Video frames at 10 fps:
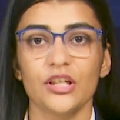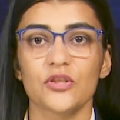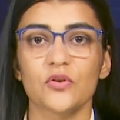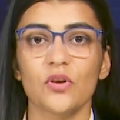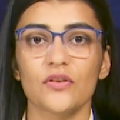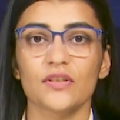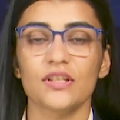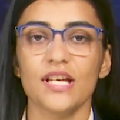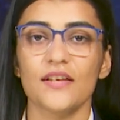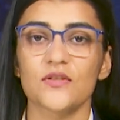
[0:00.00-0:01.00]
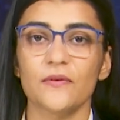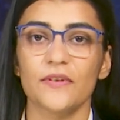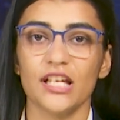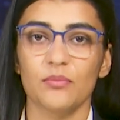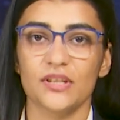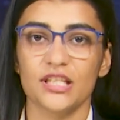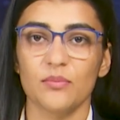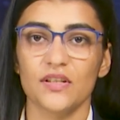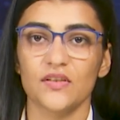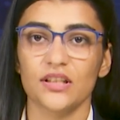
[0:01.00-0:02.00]
to cause catastrophic
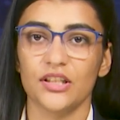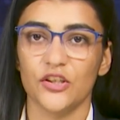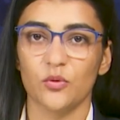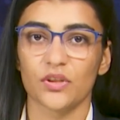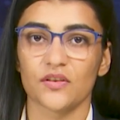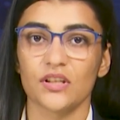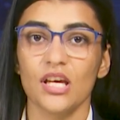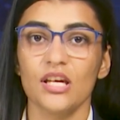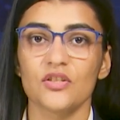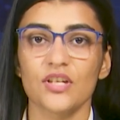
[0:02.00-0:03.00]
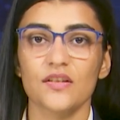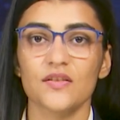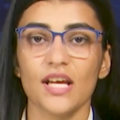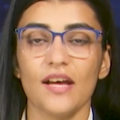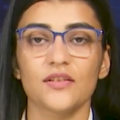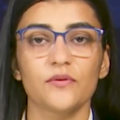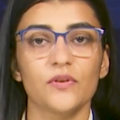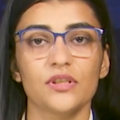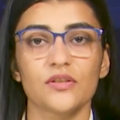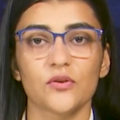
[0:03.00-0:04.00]
epidemics in humans, just as the world is